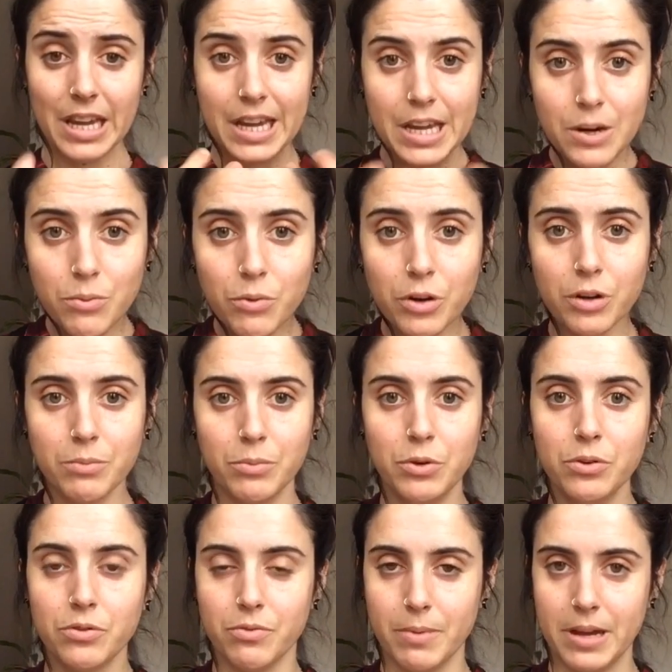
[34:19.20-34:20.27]
inward
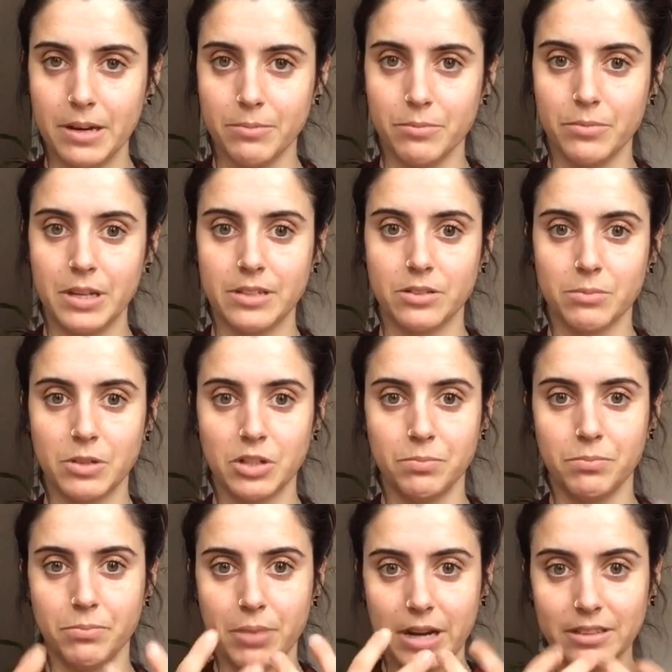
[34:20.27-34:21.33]
movement, so much
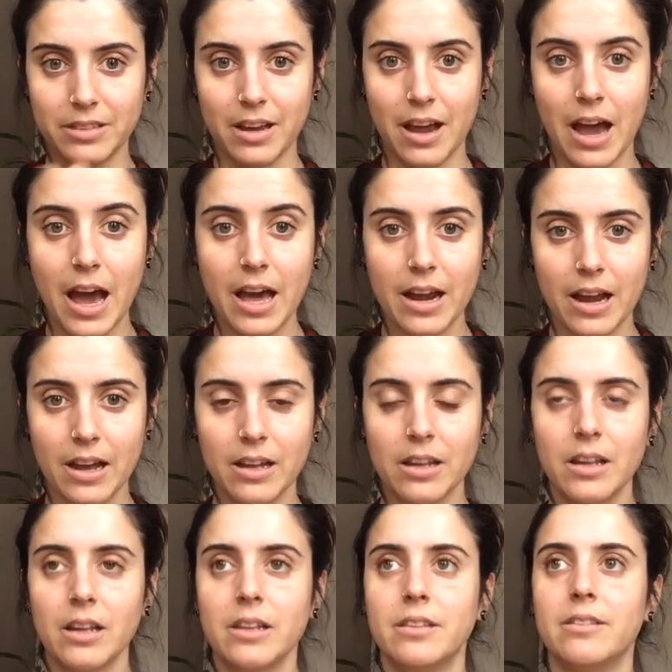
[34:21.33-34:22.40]
pratyahara,
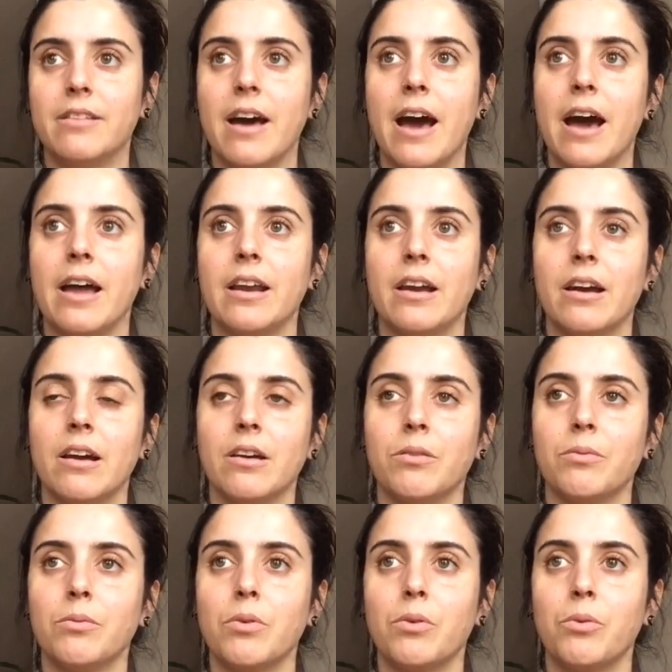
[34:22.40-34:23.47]
that
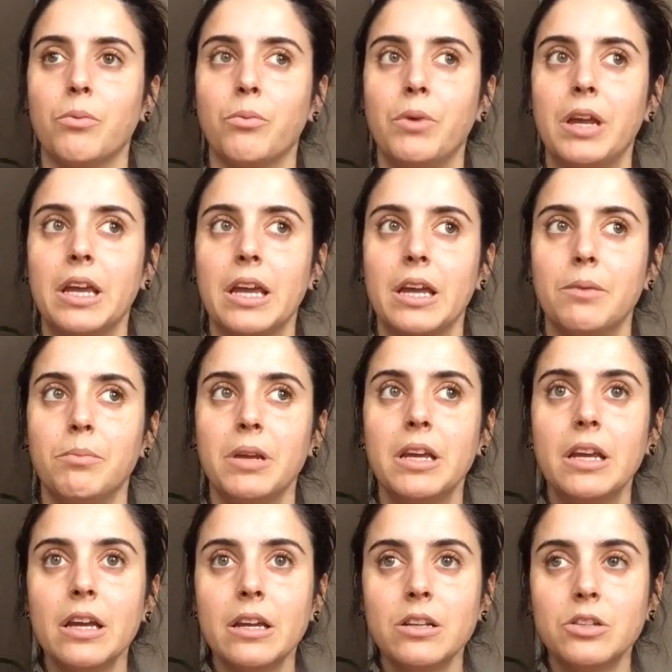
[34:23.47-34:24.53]
we can
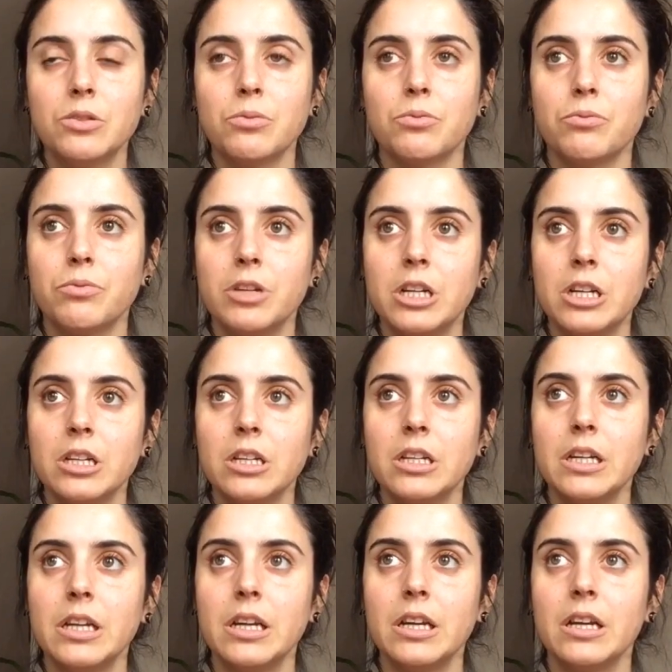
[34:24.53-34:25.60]
begin to
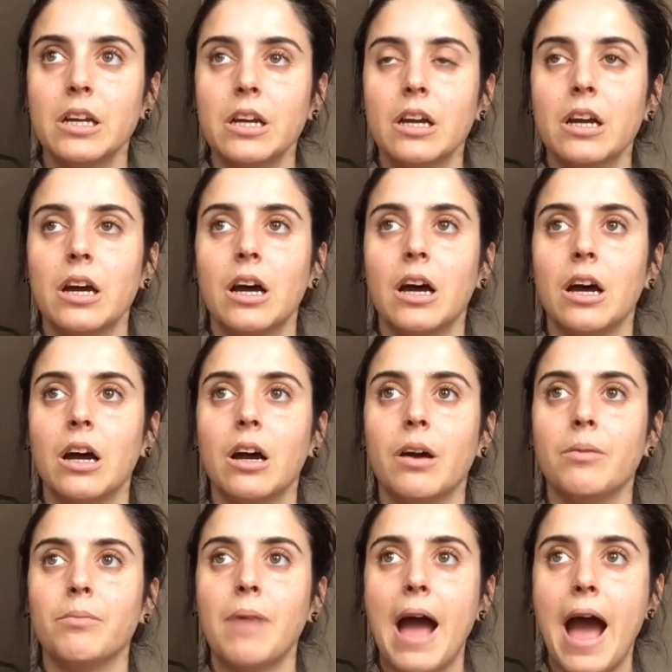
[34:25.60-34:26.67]
really
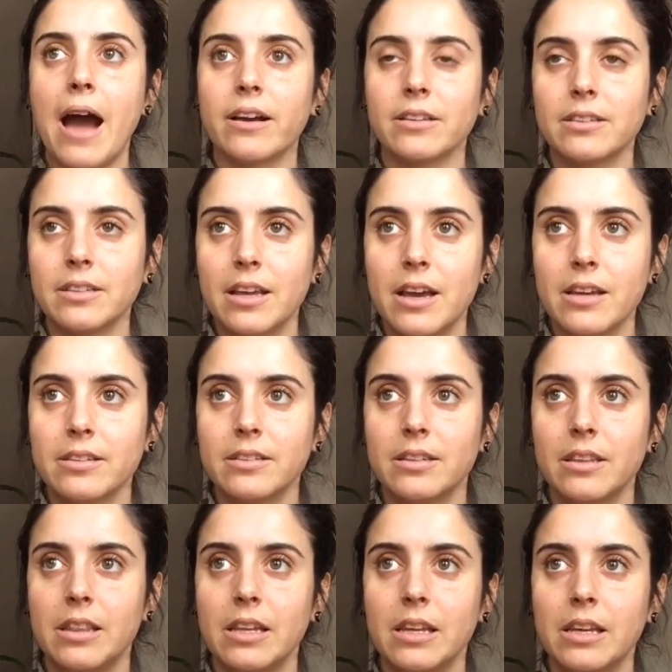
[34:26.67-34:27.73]
access
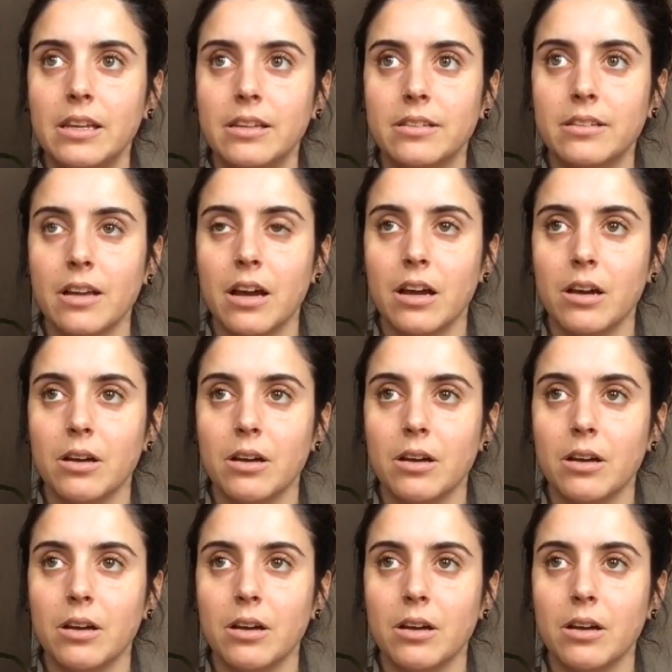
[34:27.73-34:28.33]
these